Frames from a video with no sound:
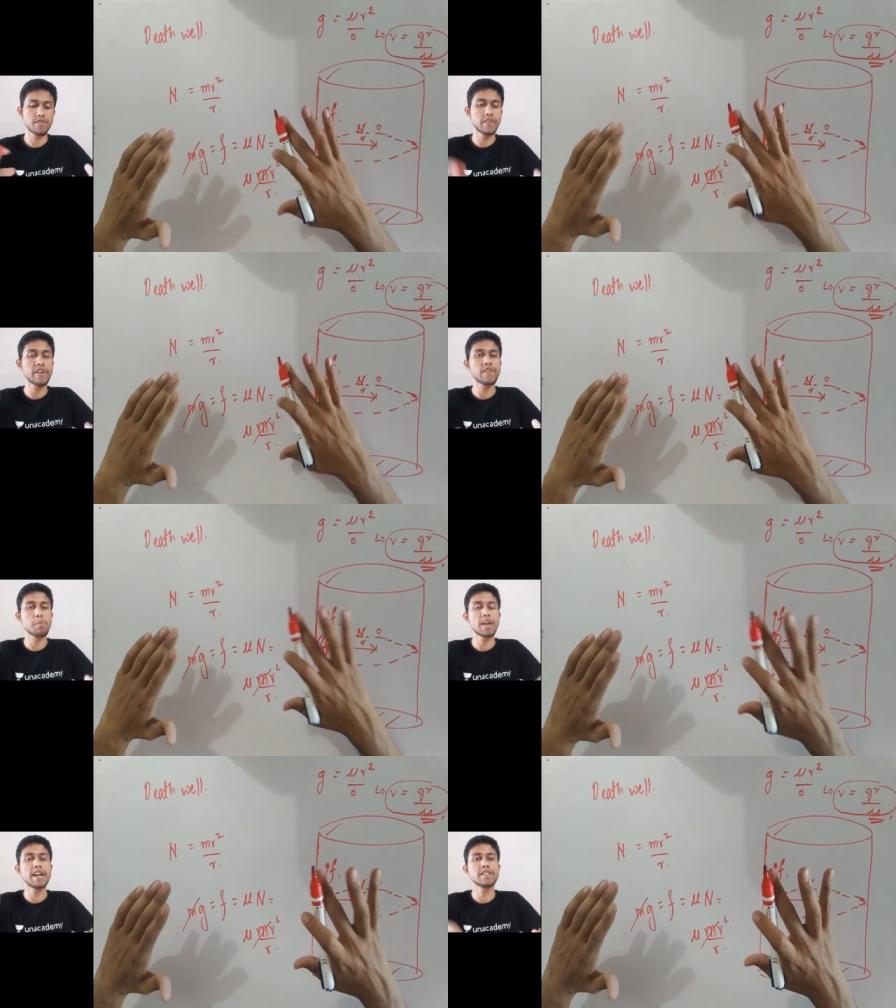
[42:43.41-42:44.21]
have
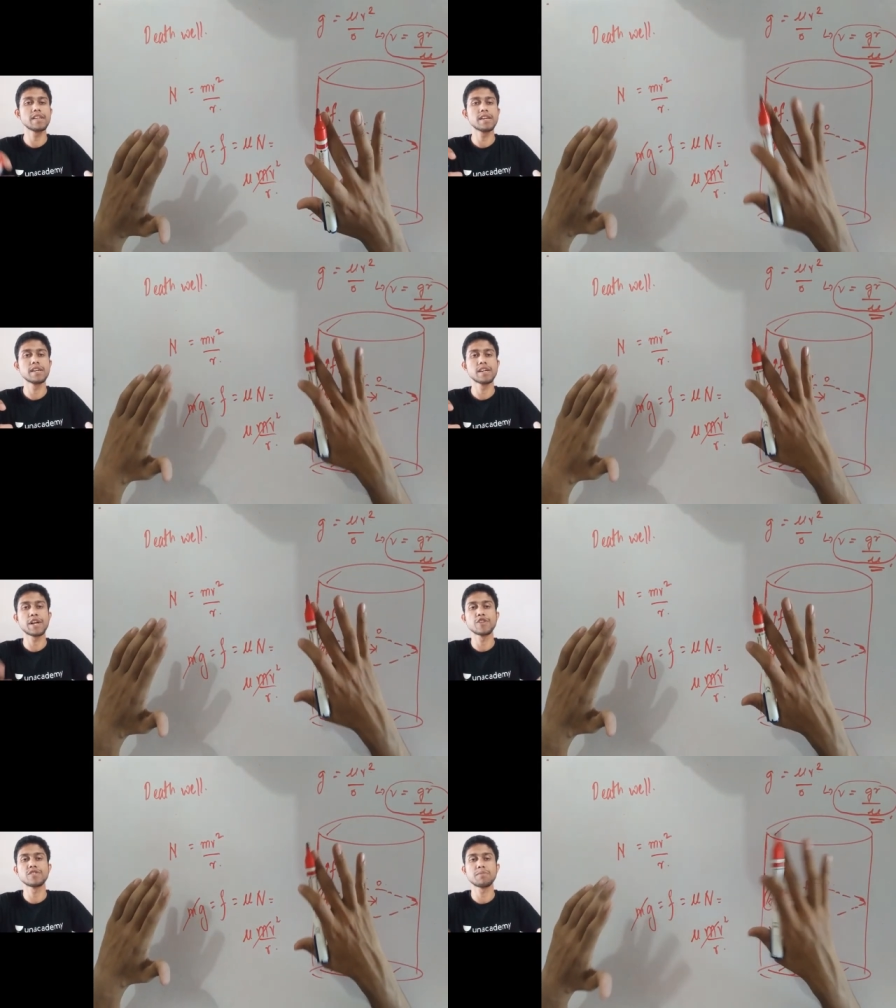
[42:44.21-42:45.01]
applied the
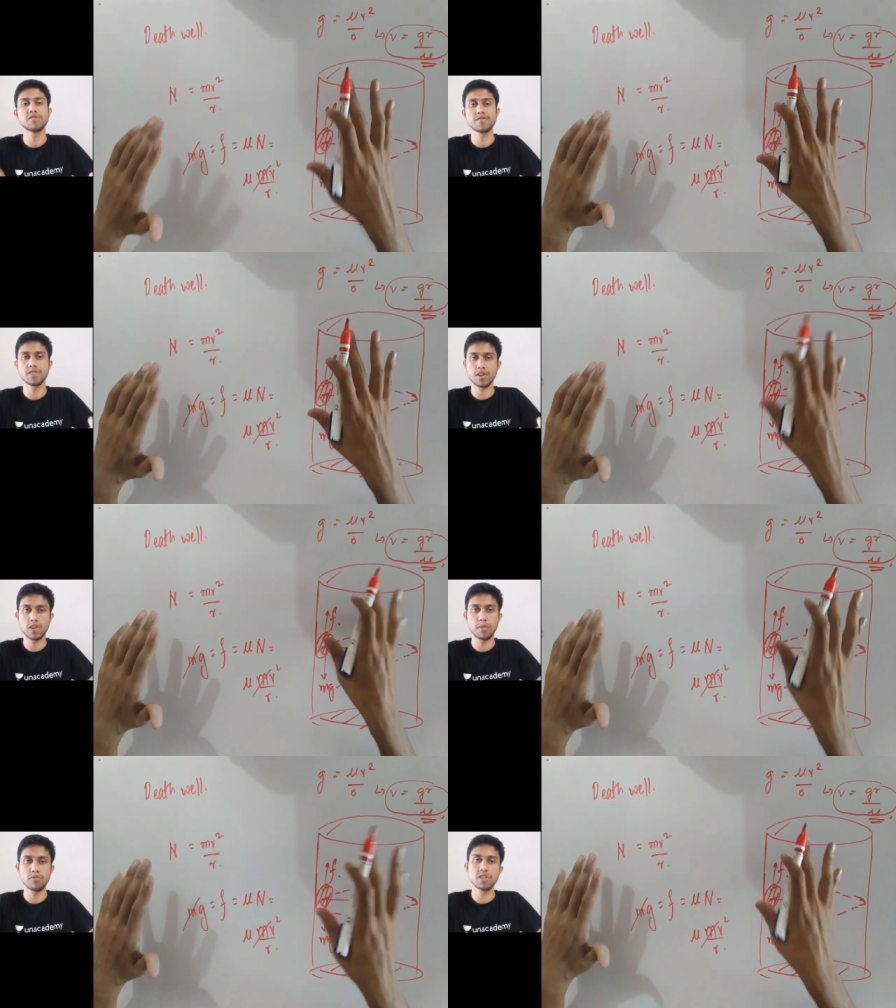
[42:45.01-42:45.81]
concepts of circular
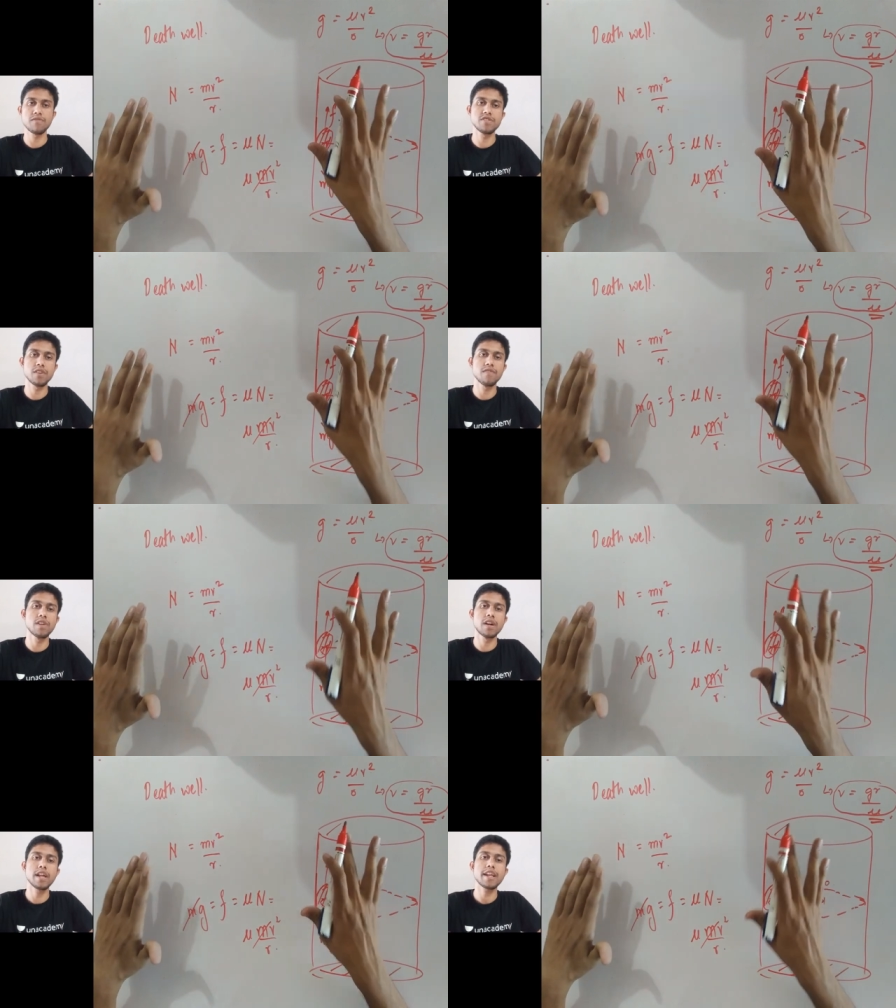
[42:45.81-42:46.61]
motion which you have
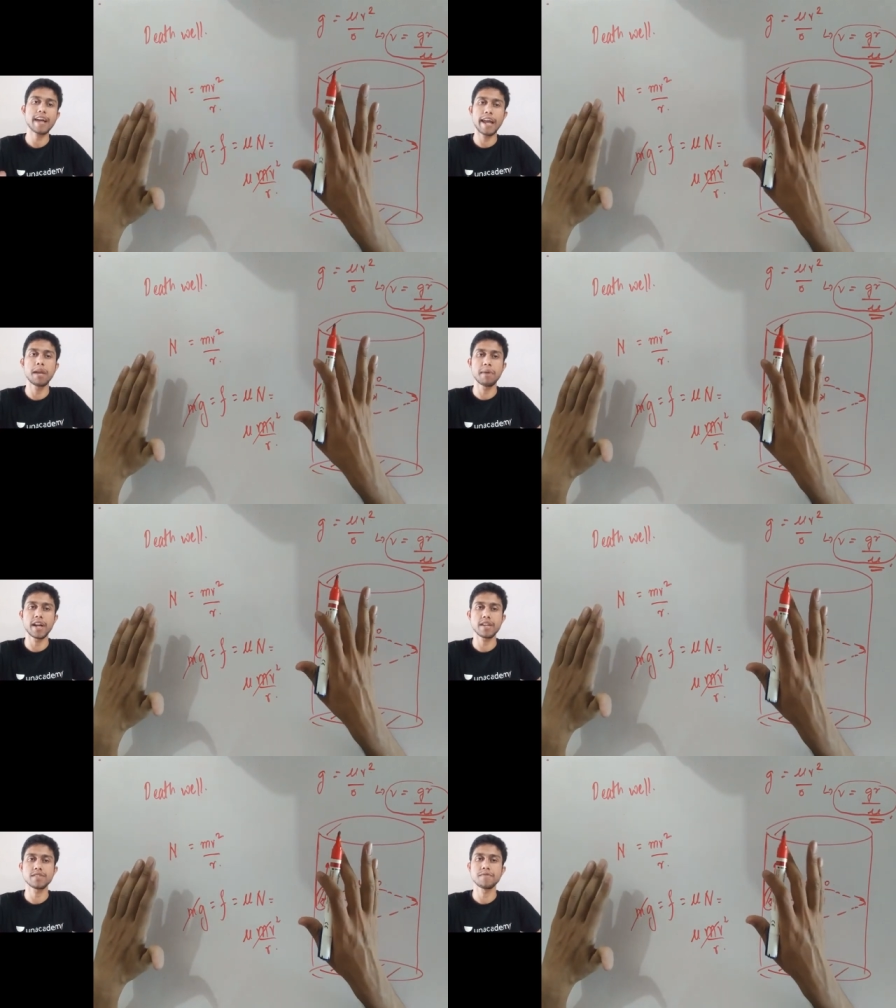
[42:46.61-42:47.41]
learned in
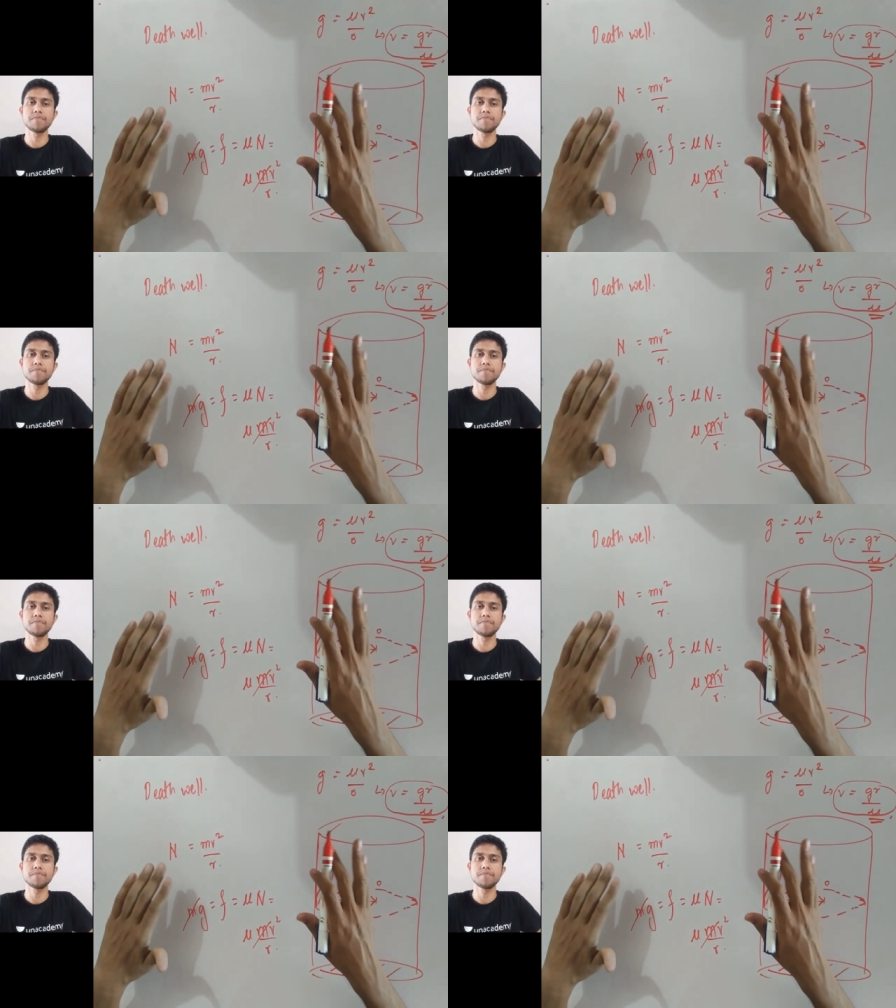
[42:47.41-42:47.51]
kinematics.